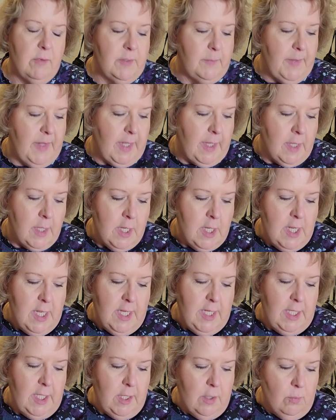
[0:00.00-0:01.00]
would be,
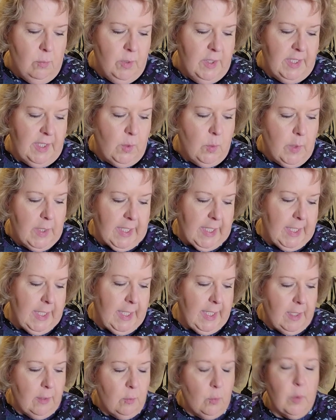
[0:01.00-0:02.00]
really quick
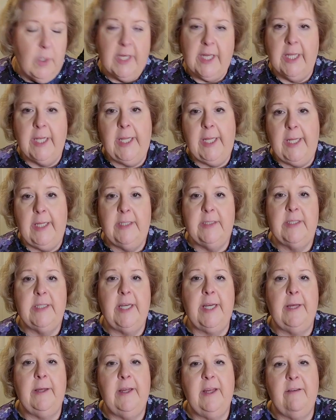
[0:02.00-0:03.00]
and
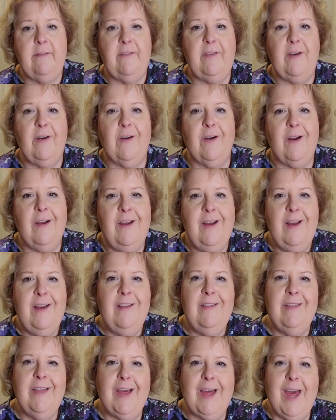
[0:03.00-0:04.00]
easy if you're
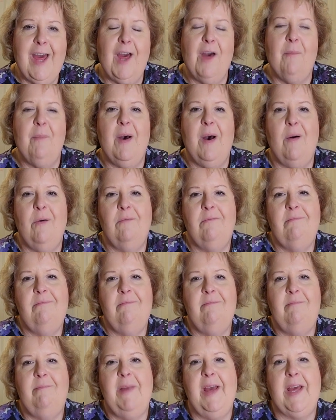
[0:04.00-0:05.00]
thinking about
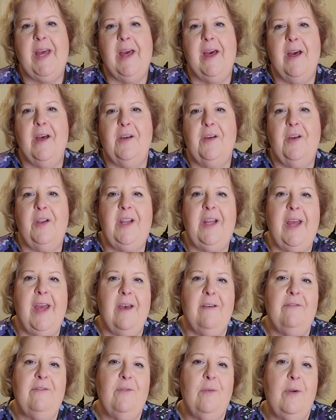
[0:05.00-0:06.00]
making a good
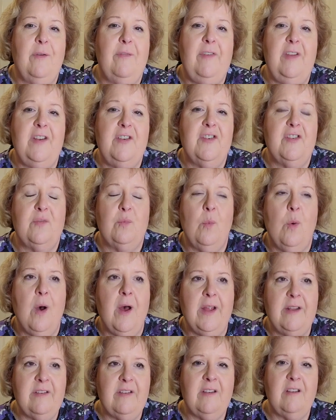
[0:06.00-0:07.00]
gift, or if you just
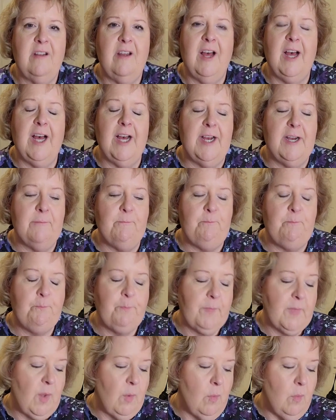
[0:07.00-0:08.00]
want,
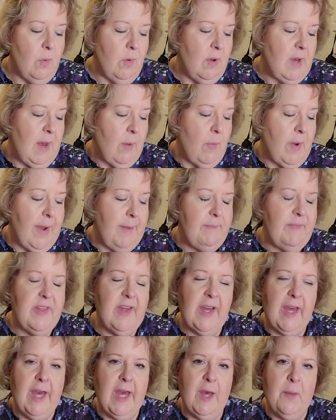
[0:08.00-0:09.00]
how I'm
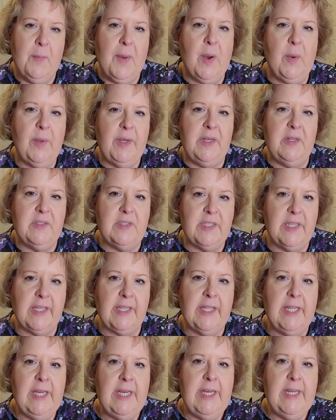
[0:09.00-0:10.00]
thinking about using
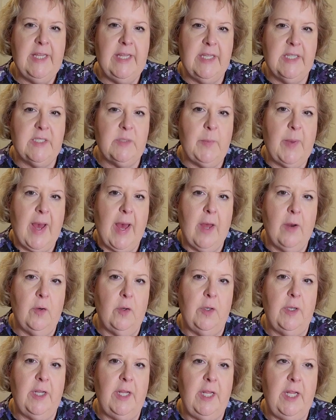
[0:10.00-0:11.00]
this
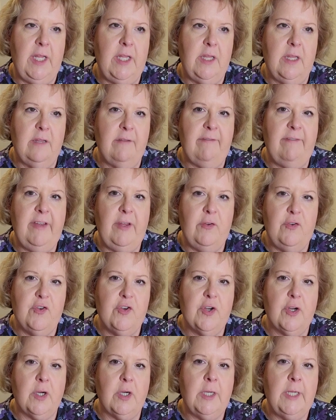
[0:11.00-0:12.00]
pattern in the
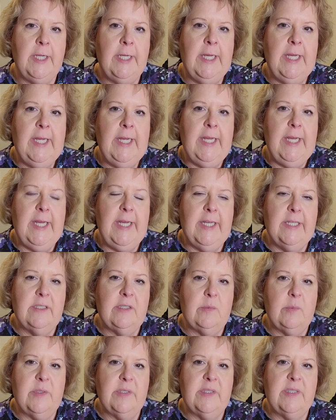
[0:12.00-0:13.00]
future
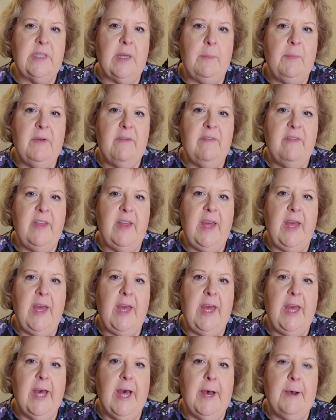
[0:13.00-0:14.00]
is with some of
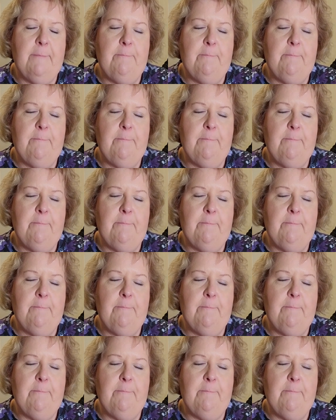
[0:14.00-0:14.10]
the